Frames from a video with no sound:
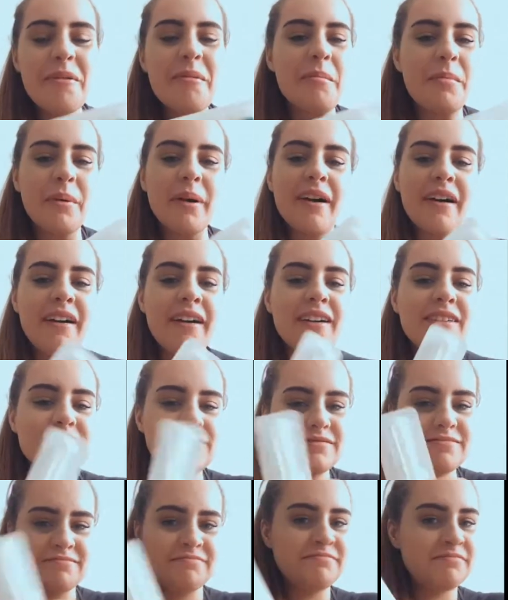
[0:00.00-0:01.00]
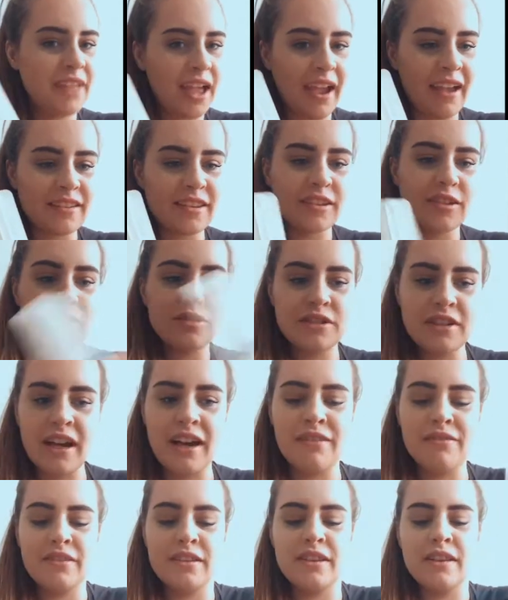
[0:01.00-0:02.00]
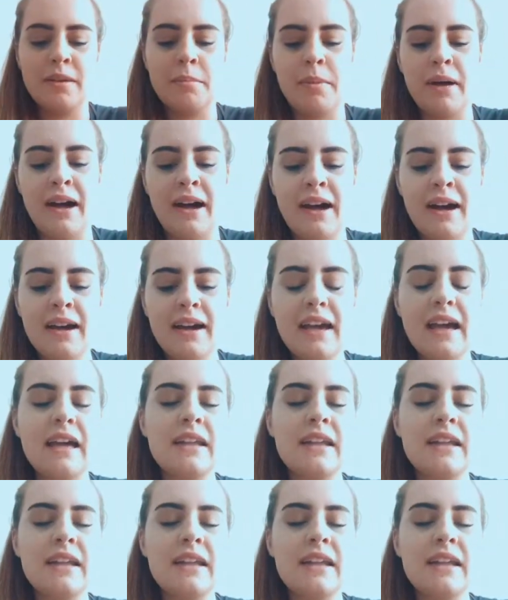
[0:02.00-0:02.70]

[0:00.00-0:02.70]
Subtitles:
but it's good to have in the pack.